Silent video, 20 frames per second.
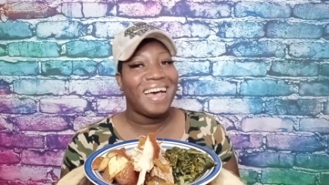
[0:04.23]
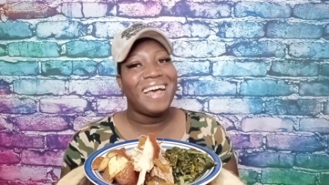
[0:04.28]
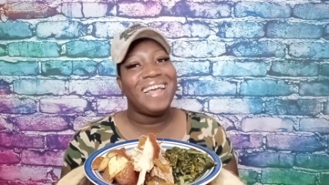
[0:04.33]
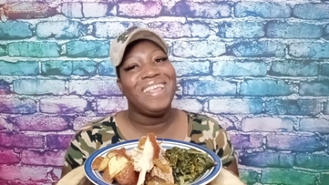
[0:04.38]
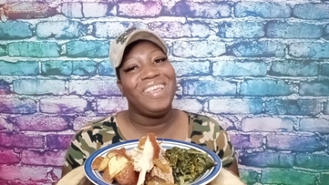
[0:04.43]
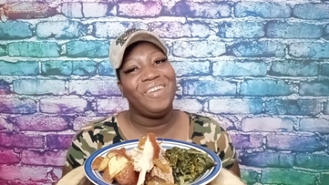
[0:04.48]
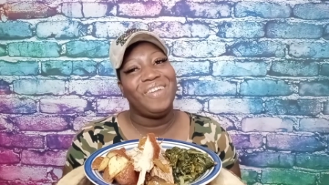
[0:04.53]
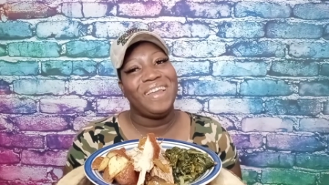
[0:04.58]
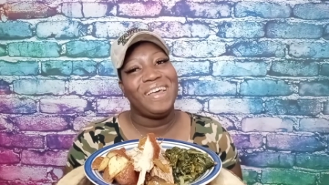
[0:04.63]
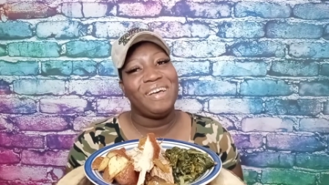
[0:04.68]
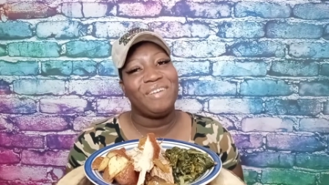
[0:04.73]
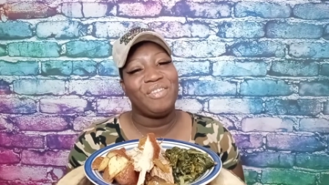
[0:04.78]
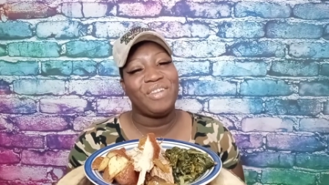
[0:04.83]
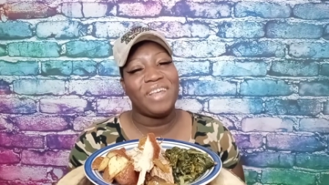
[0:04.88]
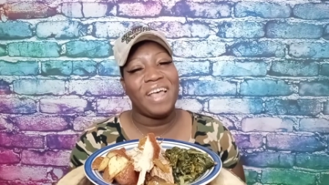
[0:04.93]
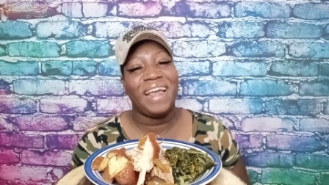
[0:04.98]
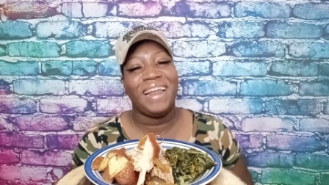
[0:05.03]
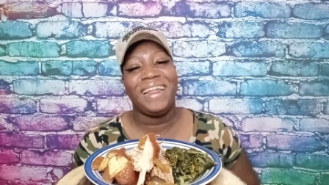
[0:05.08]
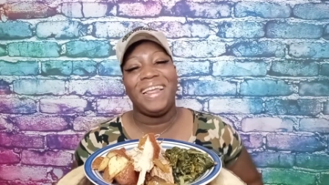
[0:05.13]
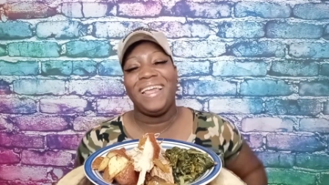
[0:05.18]
You love
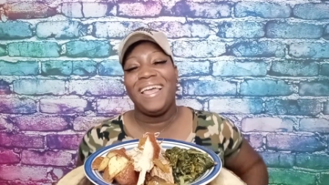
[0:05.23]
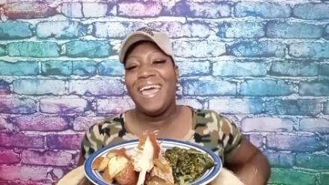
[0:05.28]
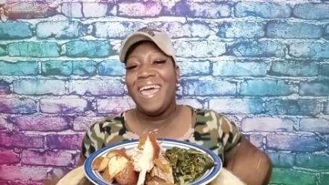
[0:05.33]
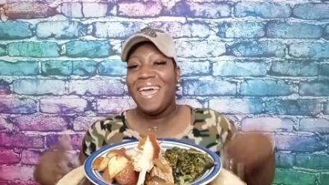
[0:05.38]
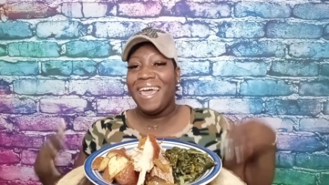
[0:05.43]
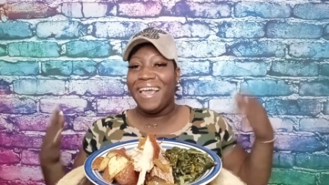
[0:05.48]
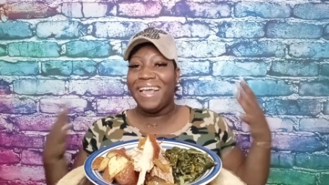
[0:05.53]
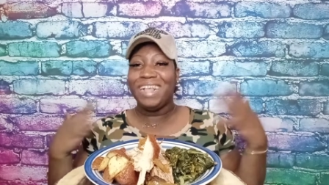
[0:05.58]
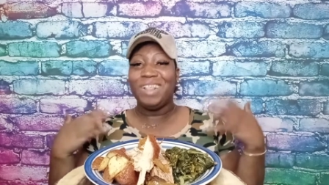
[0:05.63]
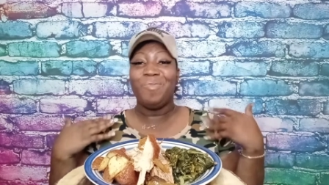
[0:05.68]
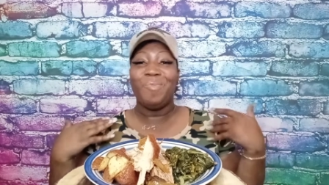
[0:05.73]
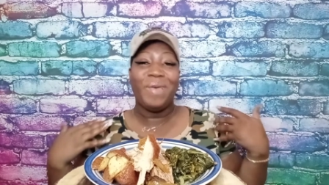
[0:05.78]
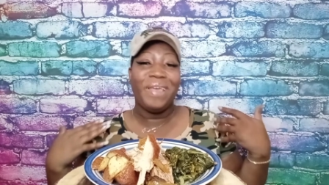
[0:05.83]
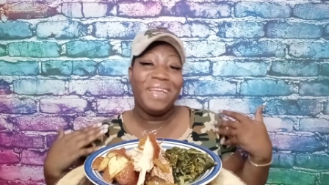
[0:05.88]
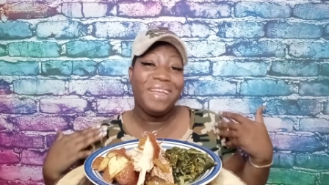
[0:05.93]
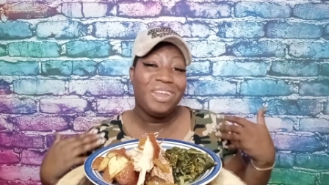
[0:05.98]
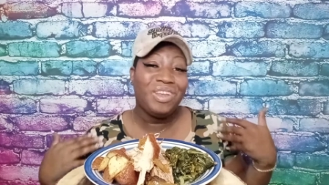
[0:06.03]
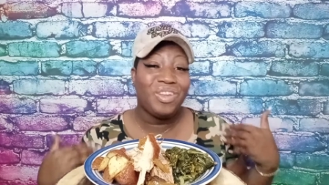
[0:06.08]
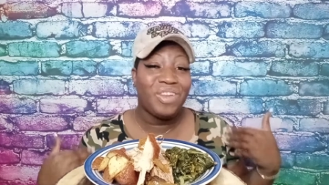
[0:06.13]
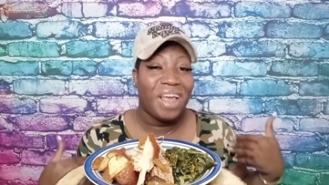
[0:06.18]
Shiny. It's
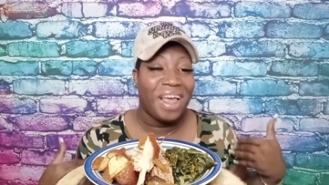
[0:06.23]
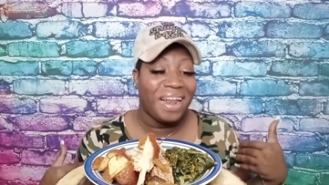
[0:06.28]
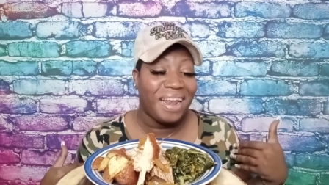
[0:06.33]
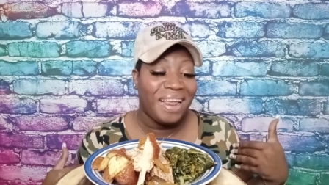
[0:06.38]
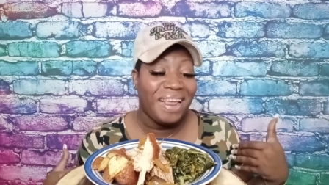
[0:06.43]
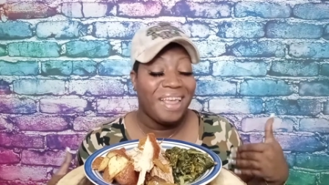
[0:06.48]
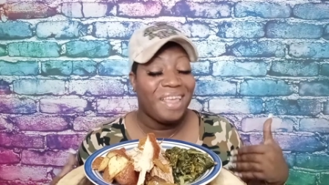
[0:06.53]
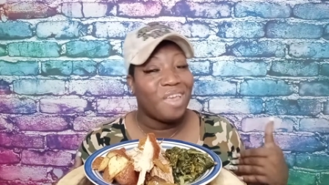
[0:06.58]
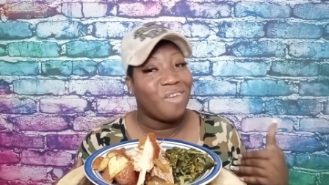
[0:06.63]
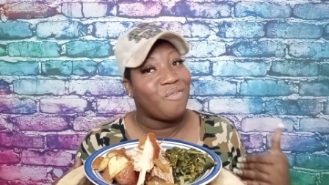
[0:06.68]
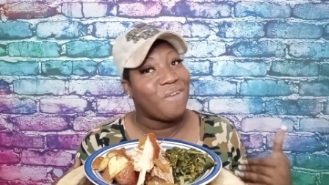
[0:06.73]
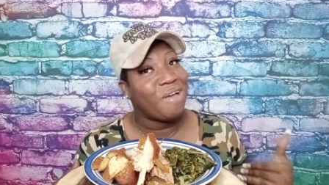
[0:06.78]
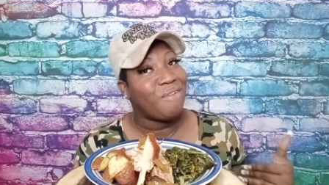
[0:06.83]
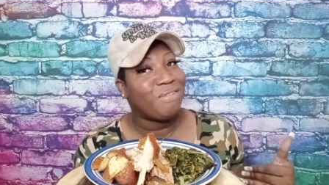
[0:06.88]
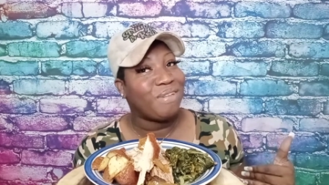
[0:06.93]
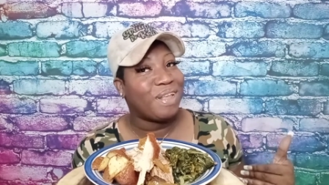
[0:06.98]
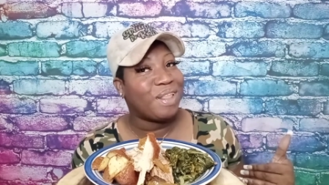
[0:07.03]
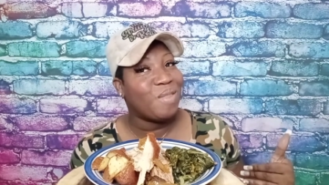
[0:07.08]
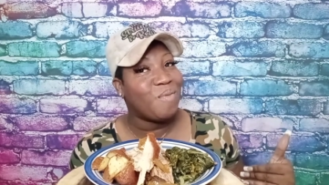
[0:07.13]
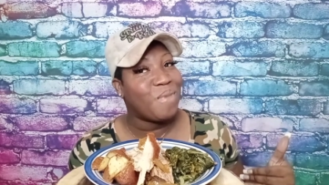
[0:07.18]
me, Shiny, your
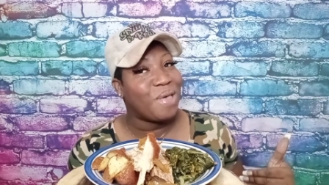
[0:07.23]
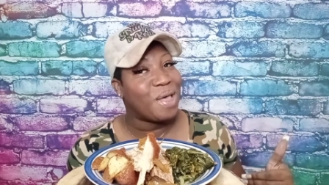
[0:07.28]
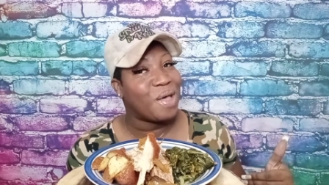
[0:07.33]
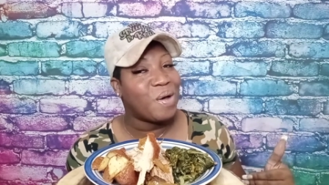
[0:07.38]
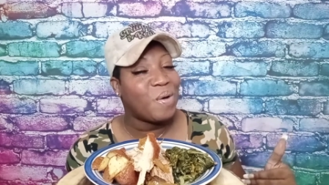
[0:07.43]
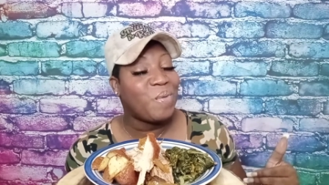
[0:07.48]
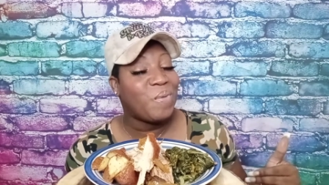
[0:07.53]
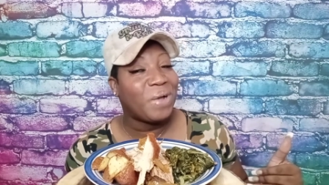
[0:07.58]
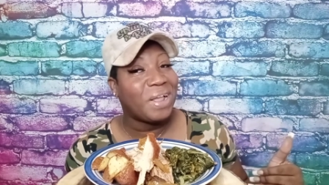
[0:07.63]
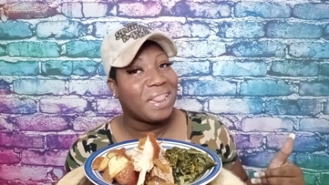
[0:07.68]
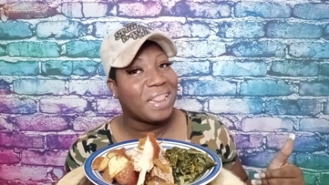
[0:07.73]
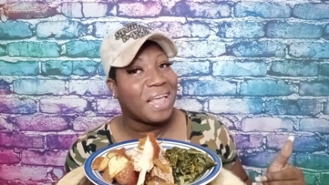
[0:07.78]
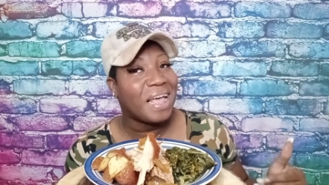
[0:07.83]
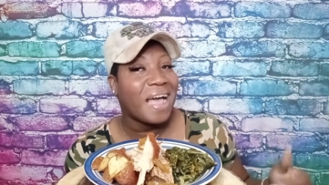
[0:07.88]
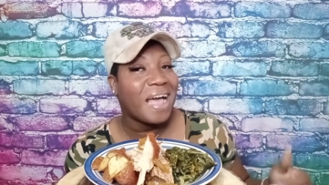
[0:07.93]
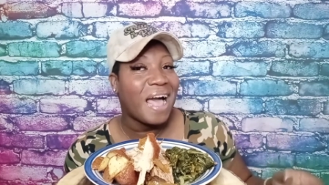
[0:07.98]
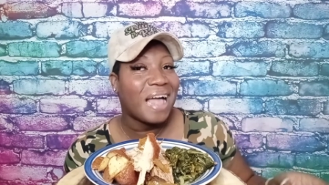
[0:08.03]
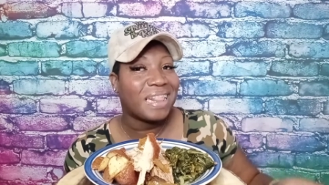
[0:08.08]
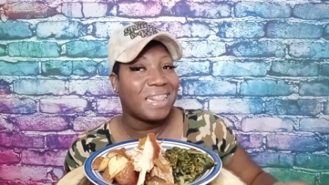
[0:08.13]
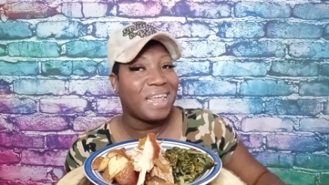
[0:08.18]
favorite Southern Belle, with a
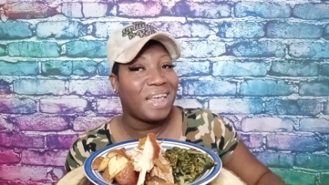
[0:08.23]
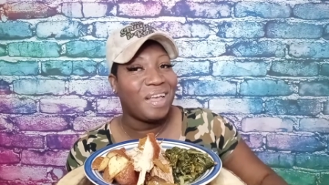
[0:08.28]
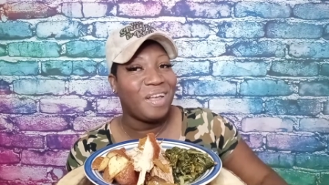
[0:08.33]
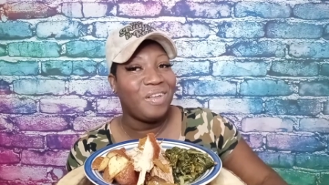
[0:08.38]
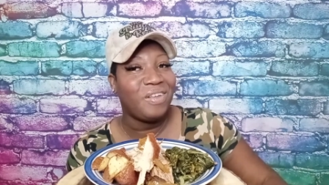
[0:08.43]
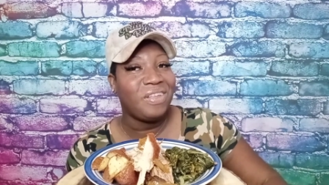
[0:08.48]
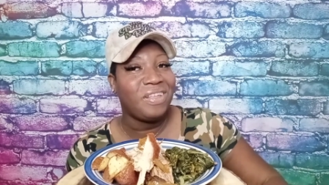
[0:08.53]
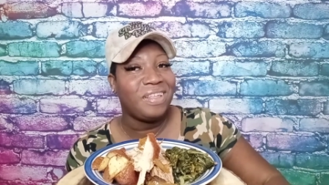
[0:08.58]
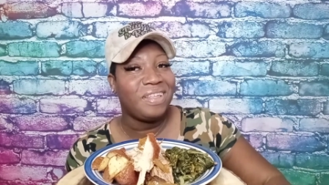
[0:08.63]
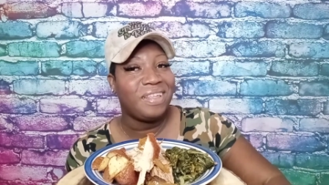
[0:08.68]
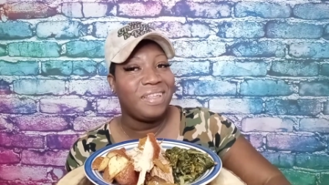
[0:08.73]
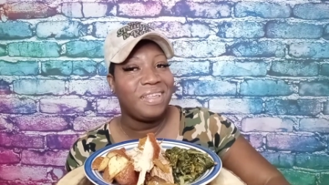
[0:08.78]
cocktail.